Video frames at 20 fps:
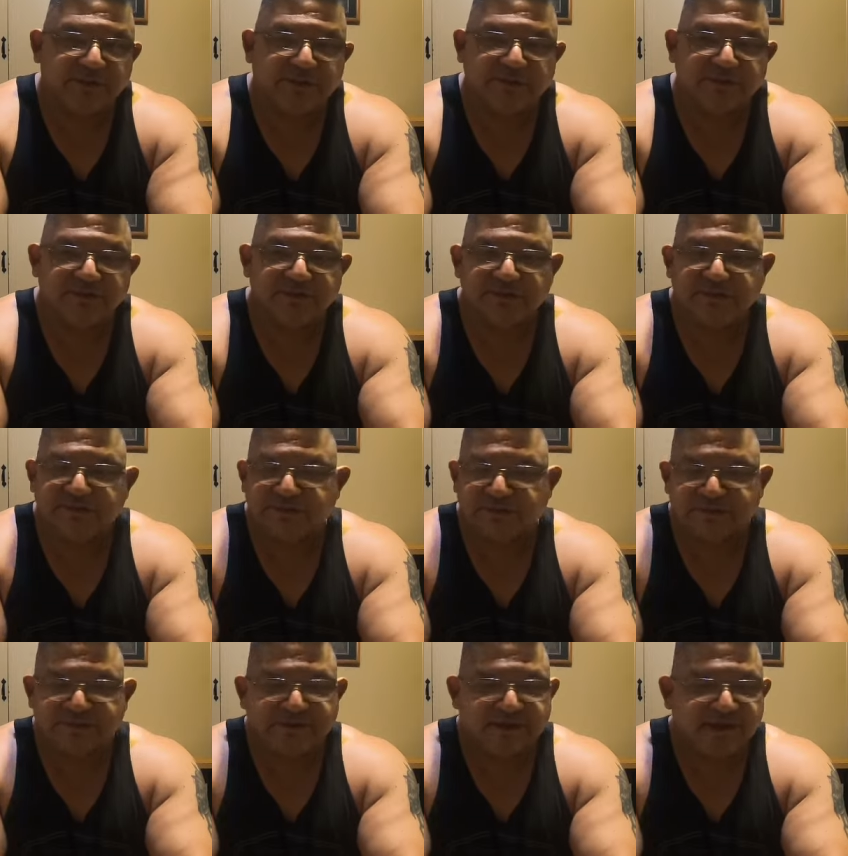The dude's
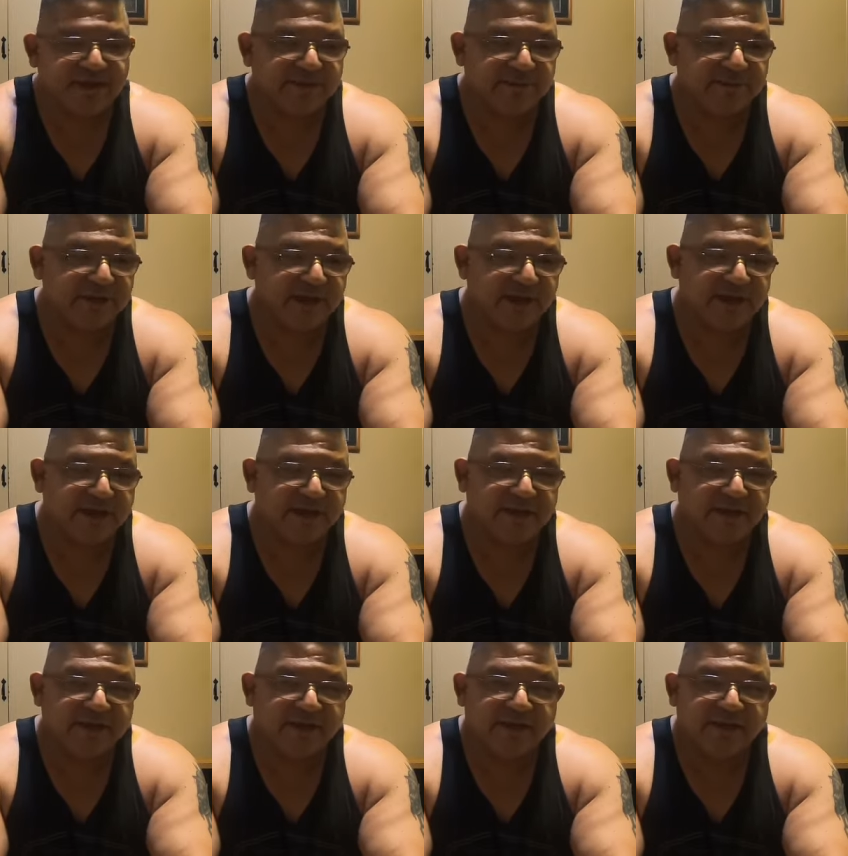a stand up
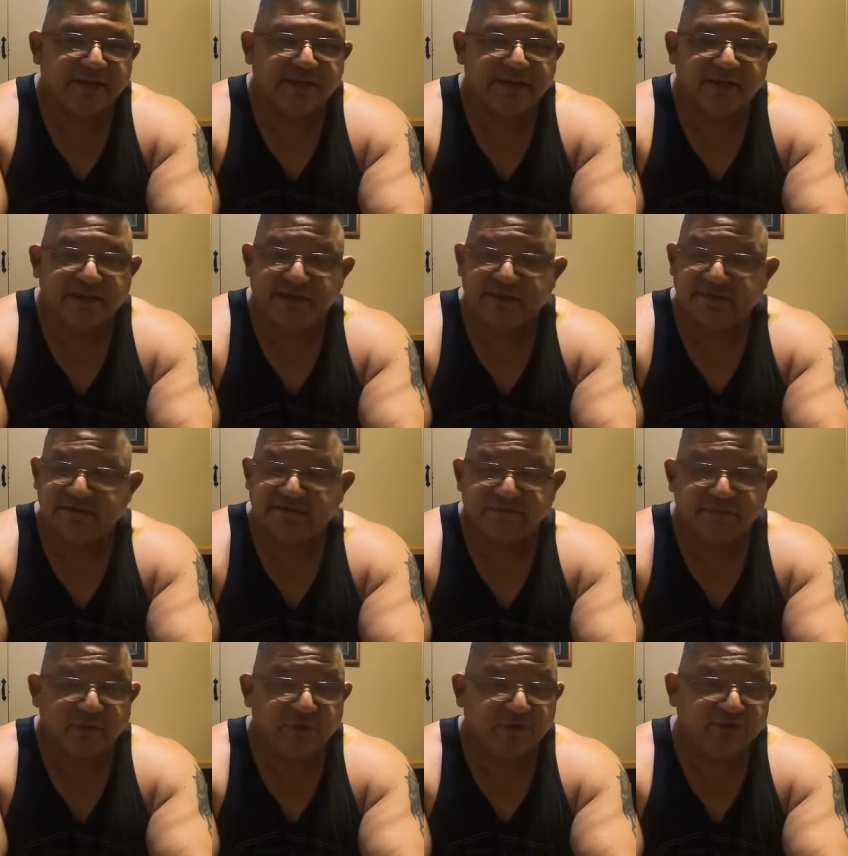guy, he's a
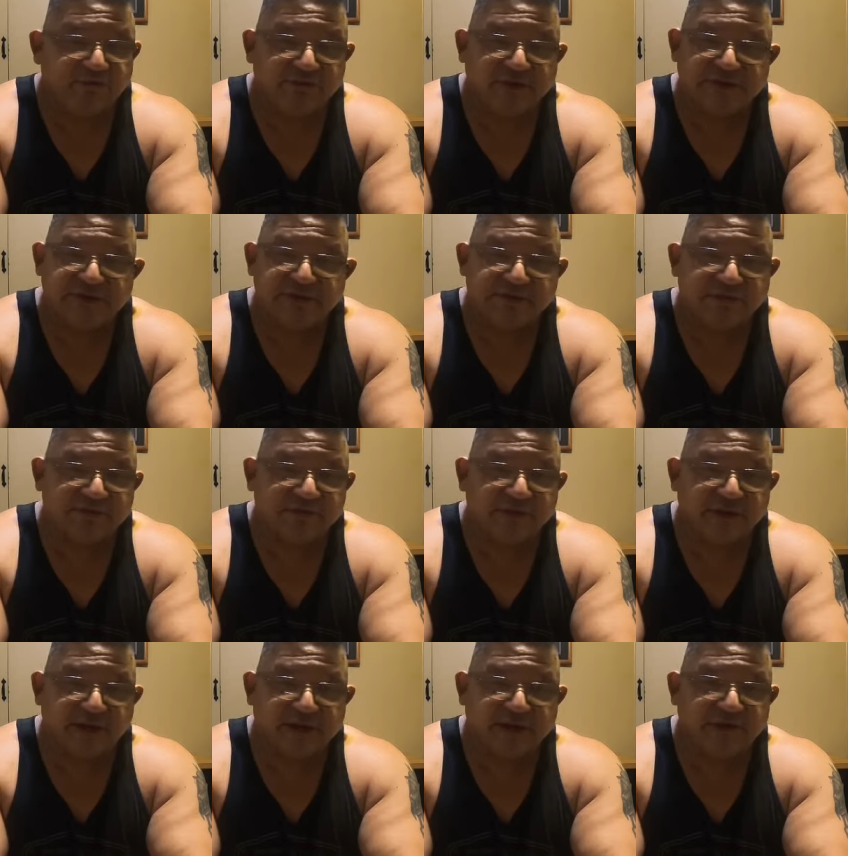motivational
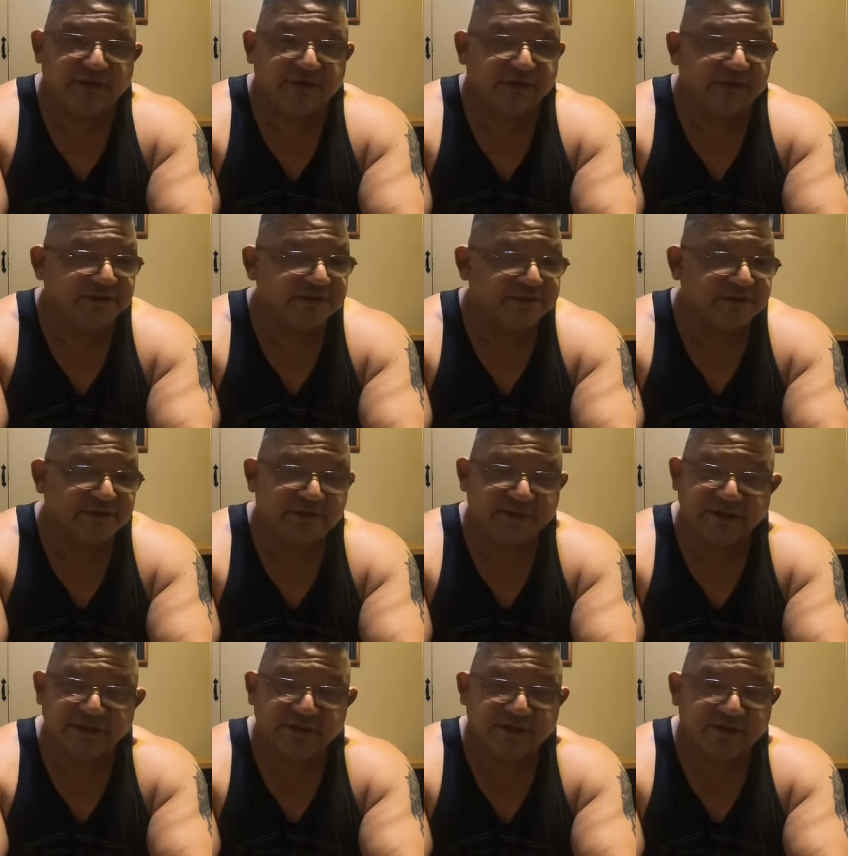guy, he's a
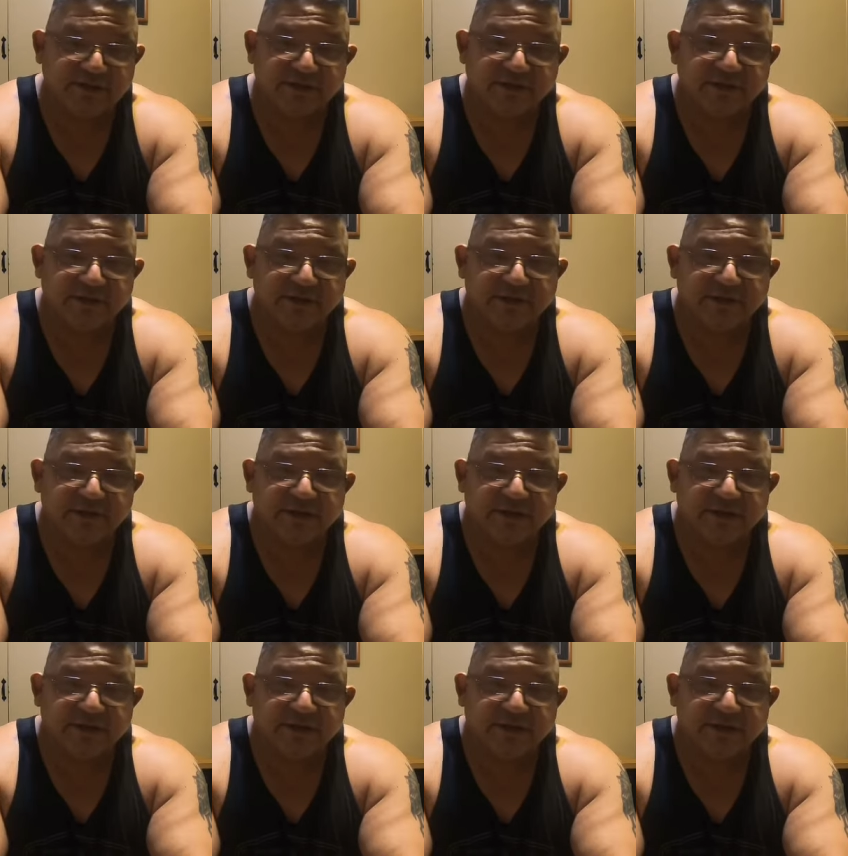leader.